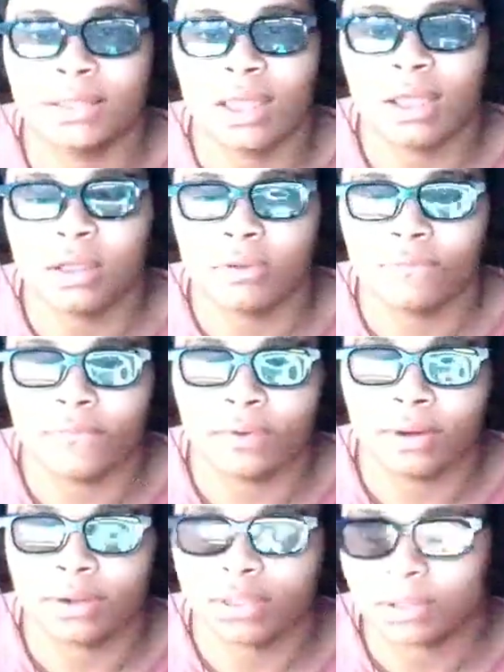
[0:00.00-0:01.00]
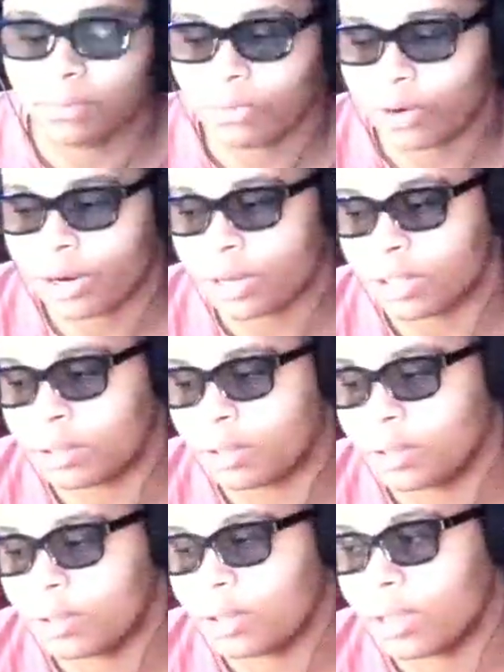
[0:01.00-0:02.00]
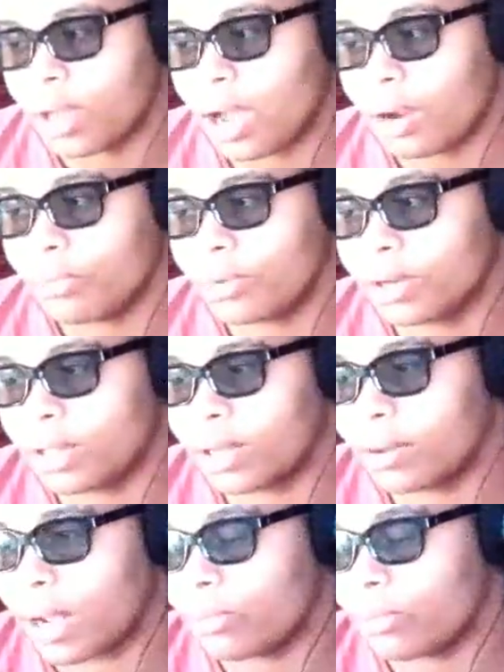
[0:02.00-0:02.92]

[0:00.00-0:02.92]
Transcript: Thank you for supporting. I really, uh, I